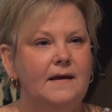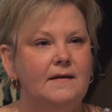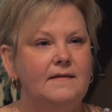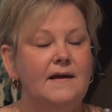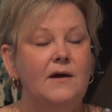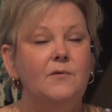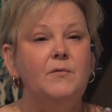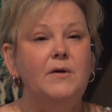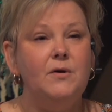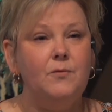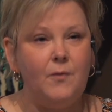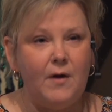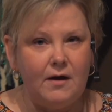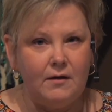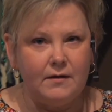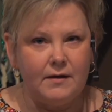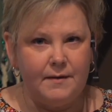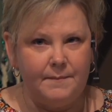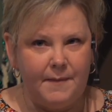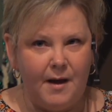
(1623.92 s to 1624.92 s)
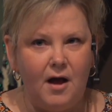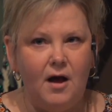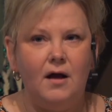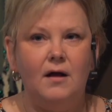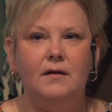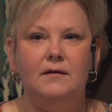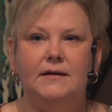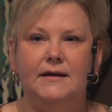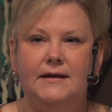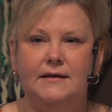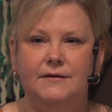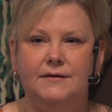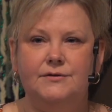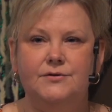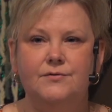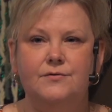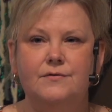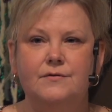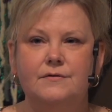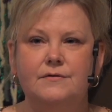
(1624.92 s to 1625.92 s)
That we welcome all in the
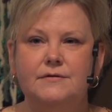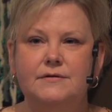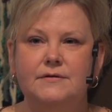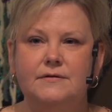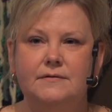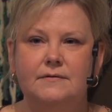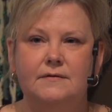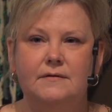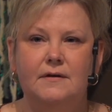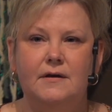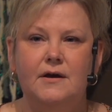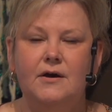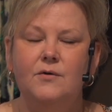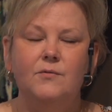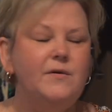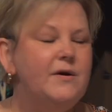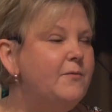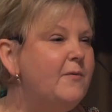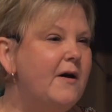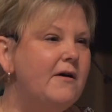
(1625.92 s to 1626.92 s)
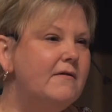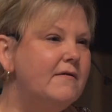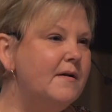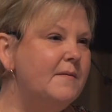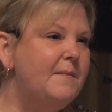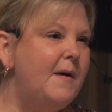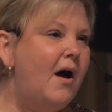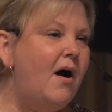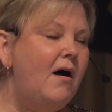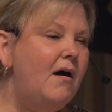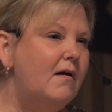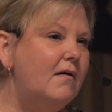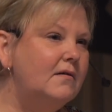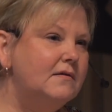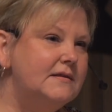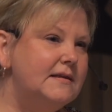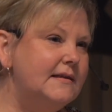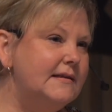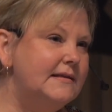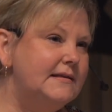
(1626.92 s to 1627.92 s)
doors, we welcome all
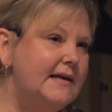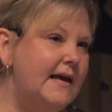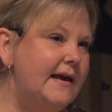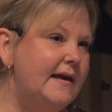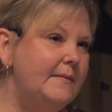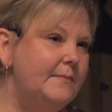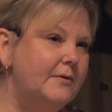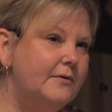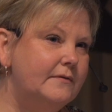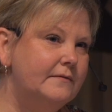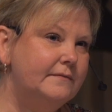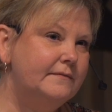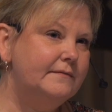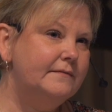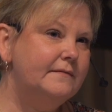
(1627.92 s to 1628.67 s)
to the table.